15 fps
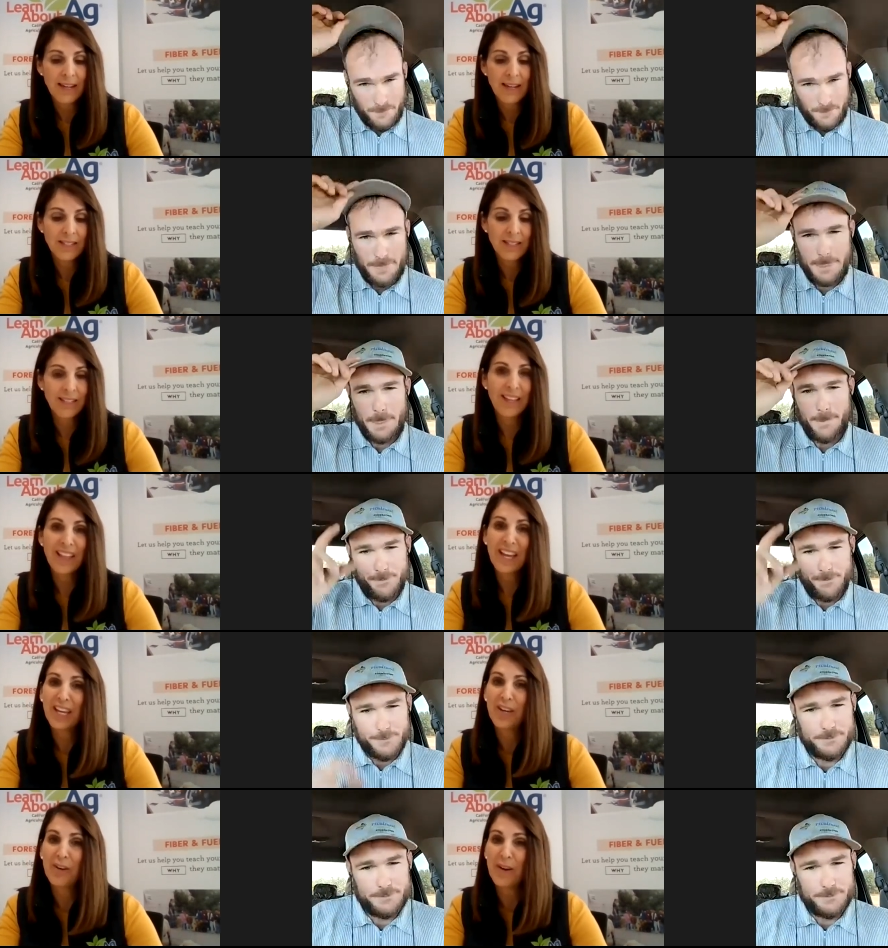Speaker 1: Excellent.
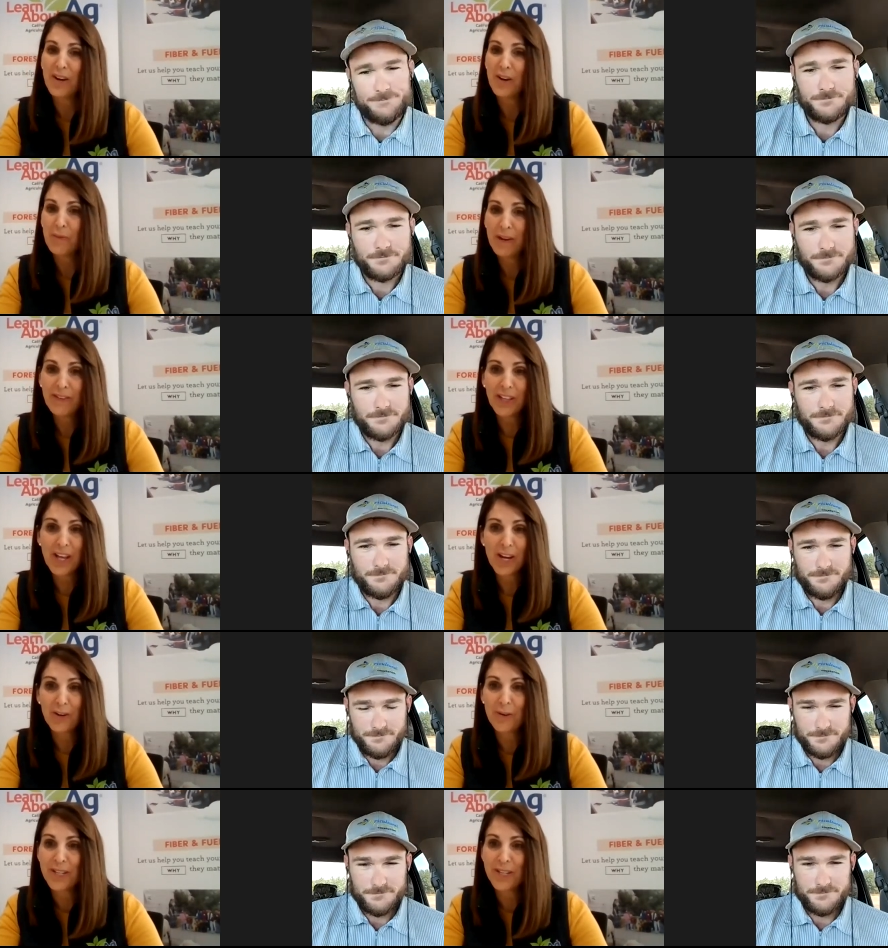Thank you. I know we have a
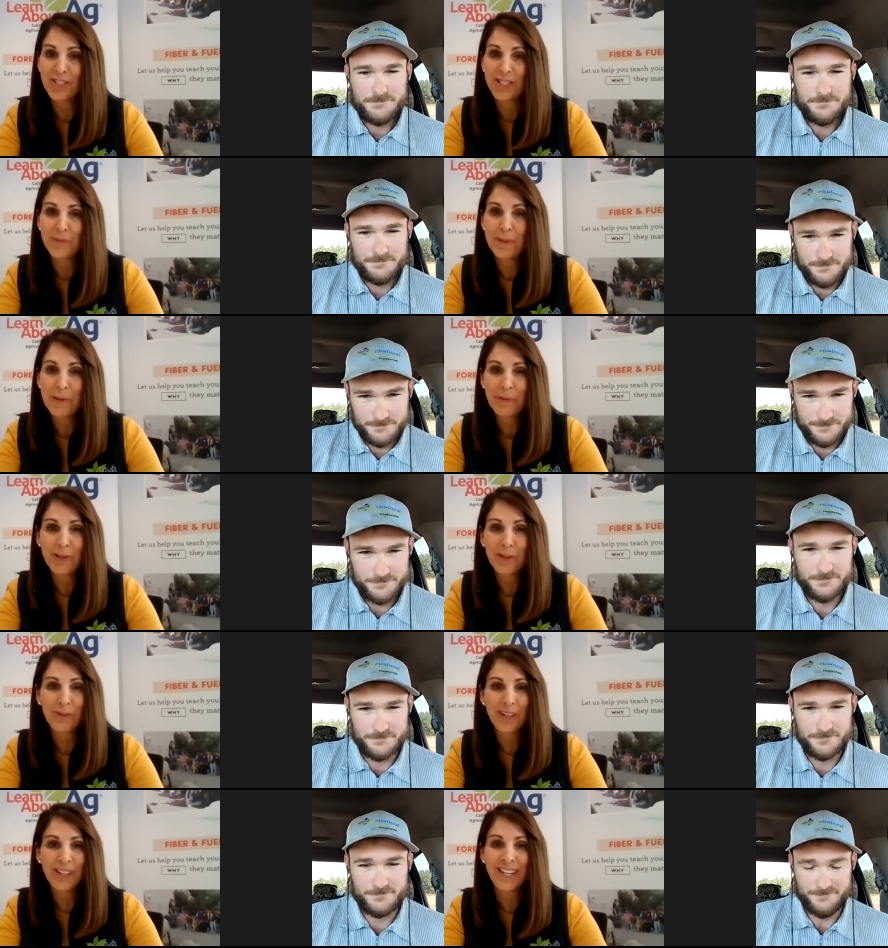lot of questions. People
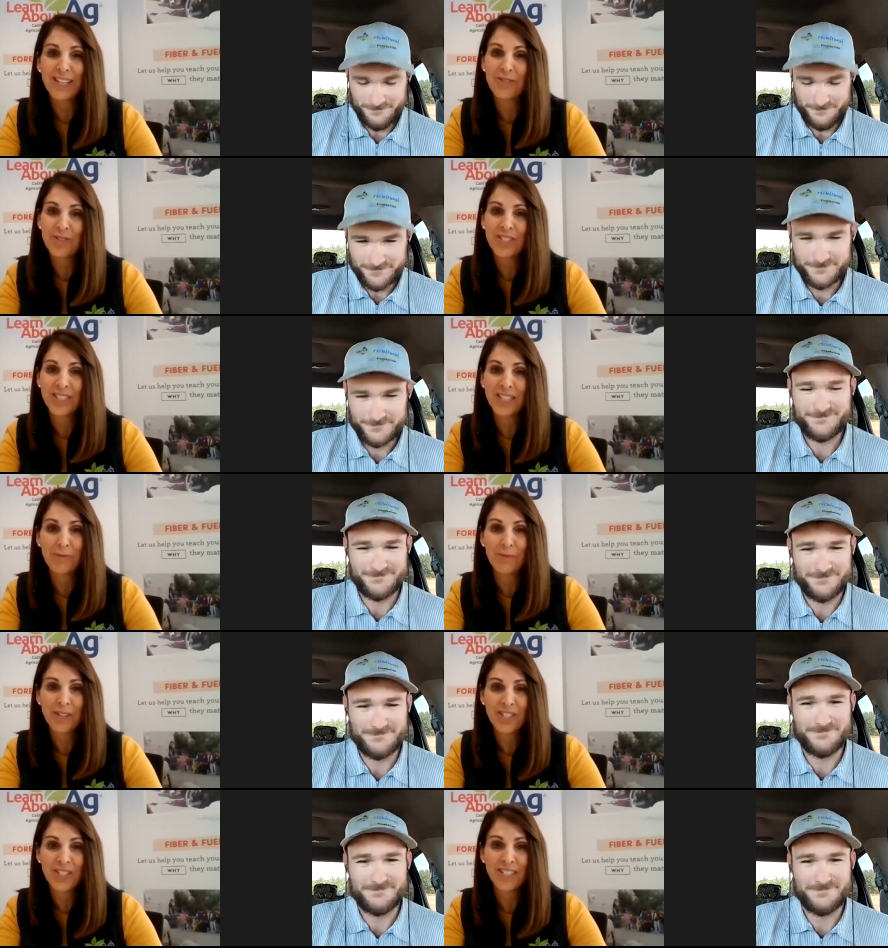are really interested,
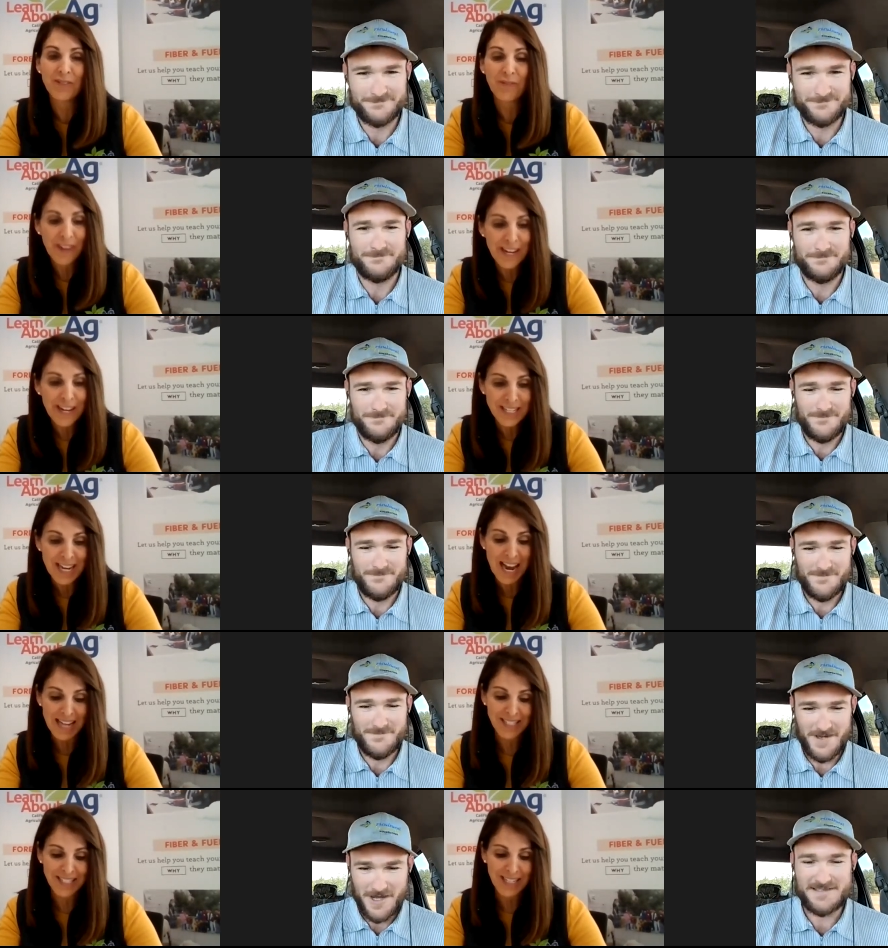which is
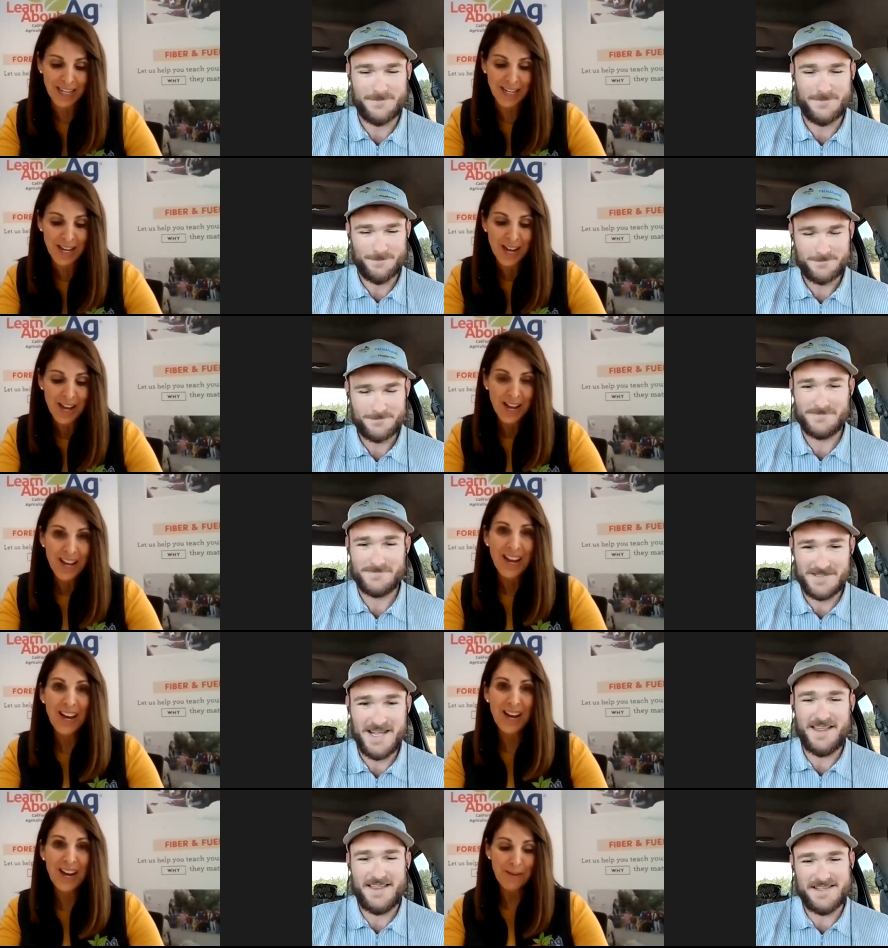fantastic. Awesome.
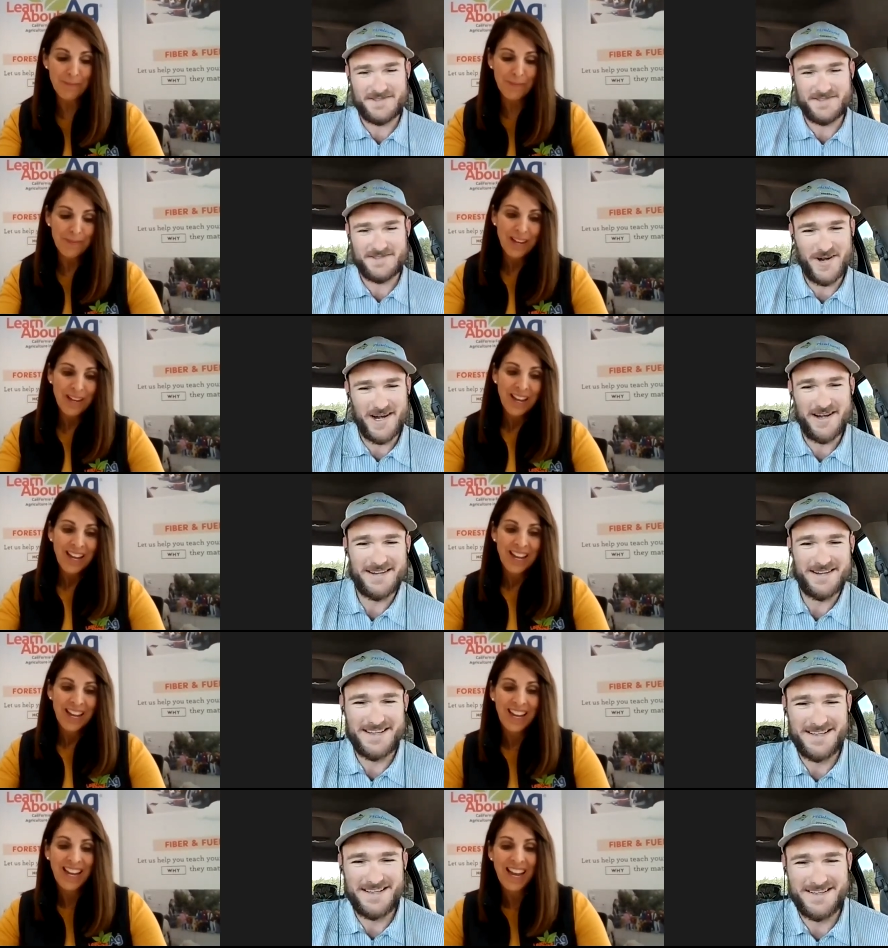Yeah, that's um, great.
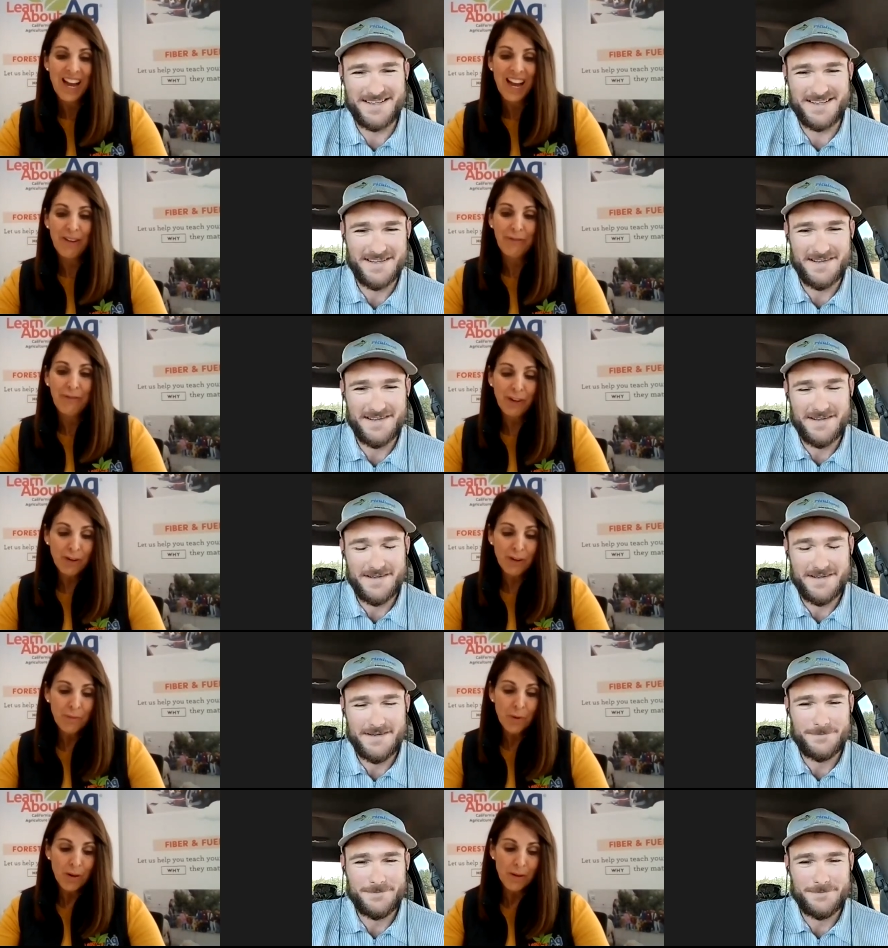A
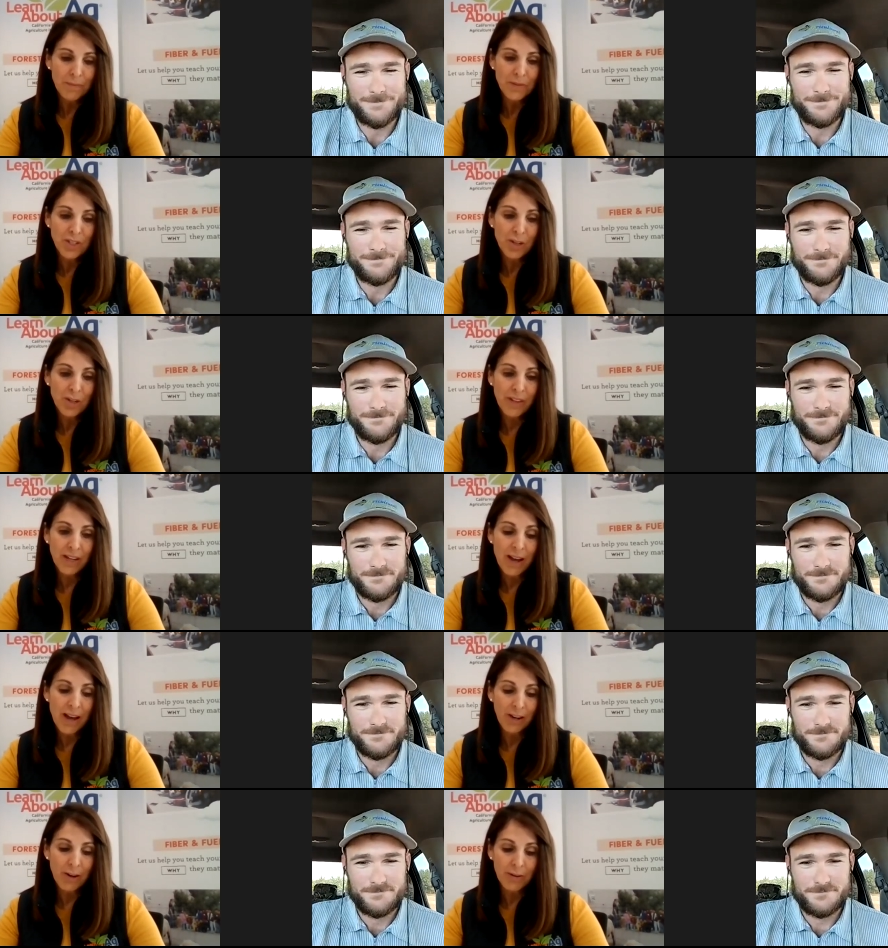few more, um, two that
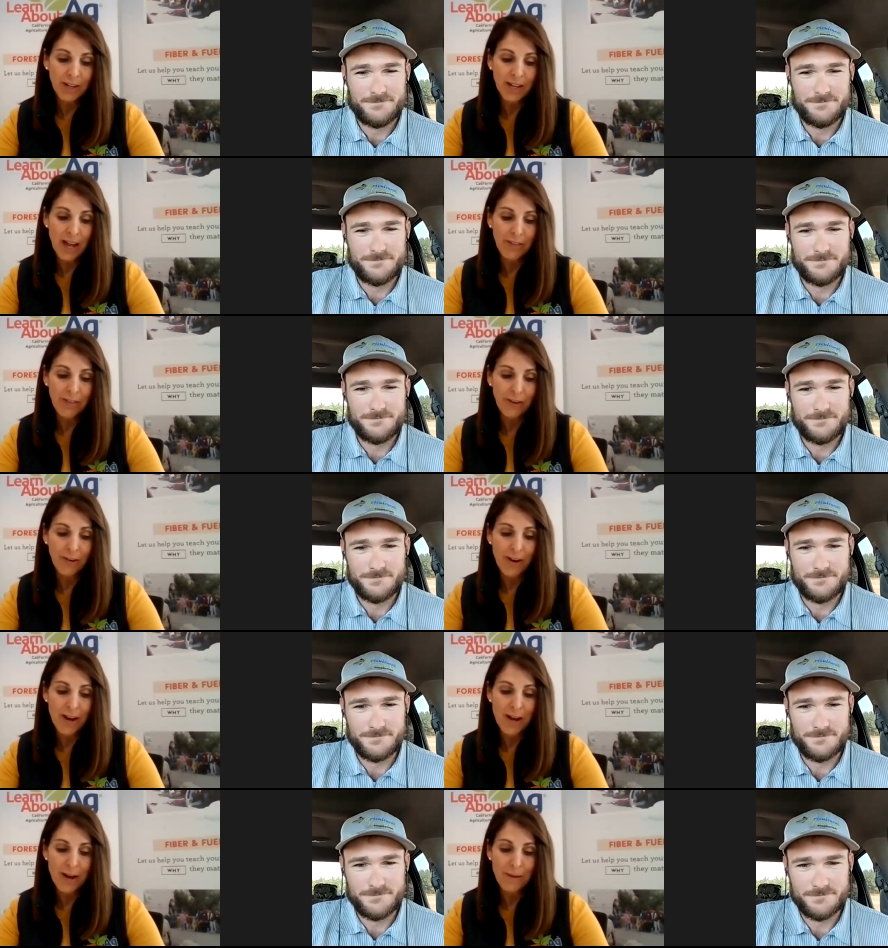kind of go
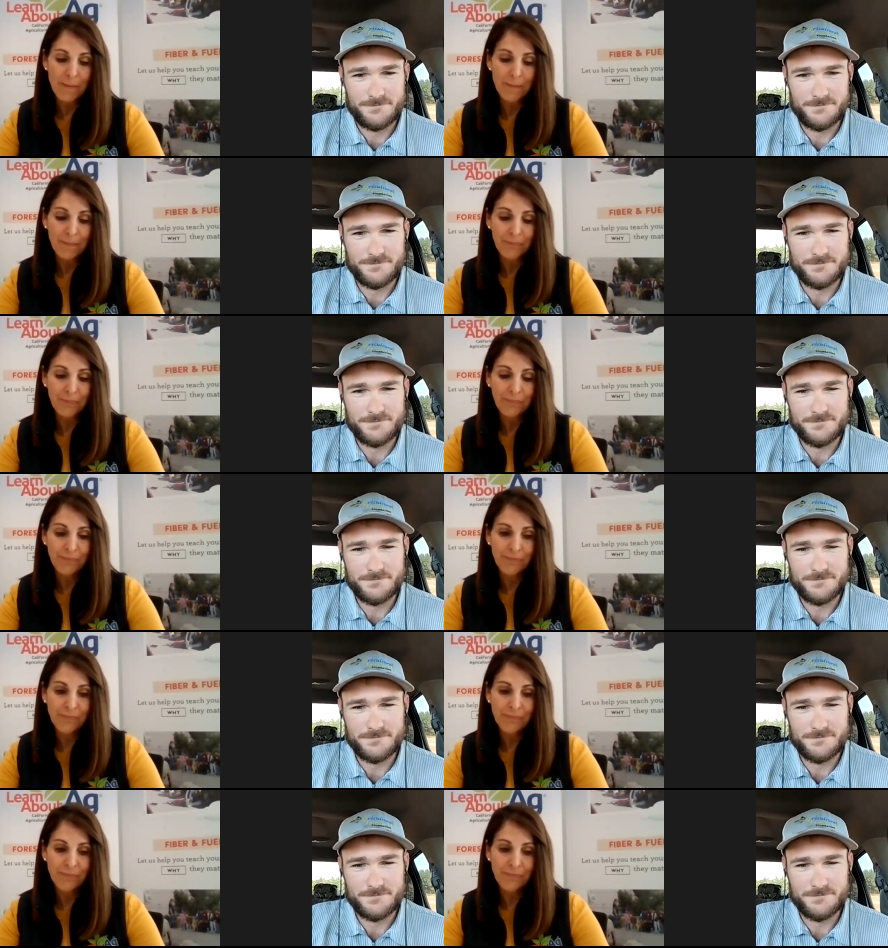together. Um,